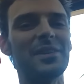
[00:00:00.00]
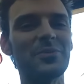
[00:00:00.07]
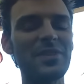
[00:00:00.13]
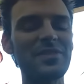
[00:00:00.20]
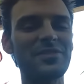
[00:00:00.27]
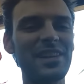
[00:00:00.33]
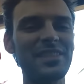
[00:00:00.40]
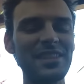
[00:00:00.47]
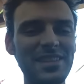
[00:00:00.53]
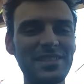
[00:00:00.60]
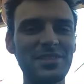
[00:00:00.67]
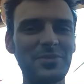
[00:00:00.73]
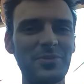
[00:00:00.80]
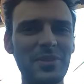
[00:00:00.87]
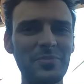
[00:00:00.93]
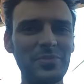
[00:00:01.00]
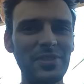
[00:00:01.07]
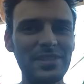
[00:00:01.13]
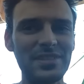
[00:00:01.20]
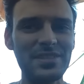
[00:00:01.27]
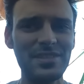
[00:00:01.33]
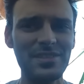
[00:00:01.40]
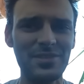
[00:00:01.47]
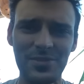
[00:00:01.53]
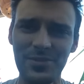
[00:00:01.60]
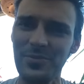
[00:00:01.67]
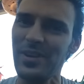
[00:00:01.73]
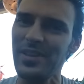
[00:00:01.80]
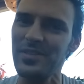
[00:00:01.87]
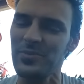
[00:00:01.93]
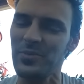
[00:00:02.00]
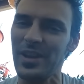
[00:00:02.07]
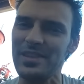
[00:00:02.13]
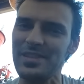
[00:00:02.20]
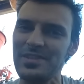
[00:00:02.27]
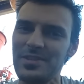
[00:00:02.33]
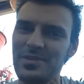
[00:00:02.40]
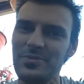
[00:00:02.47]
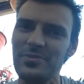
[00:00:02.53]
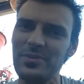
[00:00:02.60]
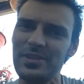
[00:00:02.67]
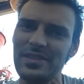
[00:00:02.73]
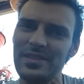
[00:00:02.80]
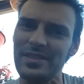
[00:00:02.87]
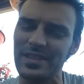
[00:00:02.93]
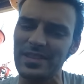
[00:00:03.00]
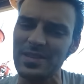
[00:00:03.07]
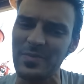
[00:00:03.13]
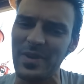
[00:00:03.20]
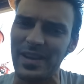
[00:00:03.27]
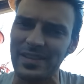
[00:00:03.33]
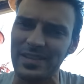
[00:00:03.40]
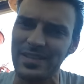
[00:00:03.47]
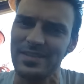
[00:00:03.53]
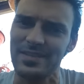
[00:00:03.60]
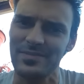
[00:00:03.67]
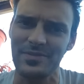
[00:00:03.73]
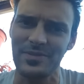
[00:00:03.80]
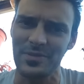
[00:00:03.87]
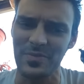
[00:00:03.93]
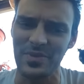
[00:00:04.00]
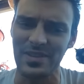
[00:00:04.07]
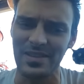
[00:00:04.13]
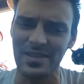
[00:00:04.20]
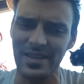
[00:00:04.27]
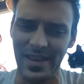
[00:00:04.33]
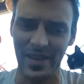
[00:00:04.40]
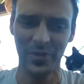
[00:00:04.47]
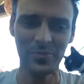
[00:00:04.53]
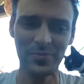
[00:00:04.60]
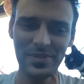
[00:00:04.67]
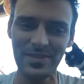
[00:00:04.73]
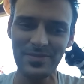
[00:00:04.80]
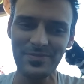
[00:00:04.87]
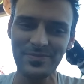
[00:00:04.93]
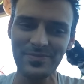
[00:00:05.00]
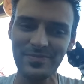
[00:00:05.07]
We've got that story plus two other ways you wouldn't expect to be helped.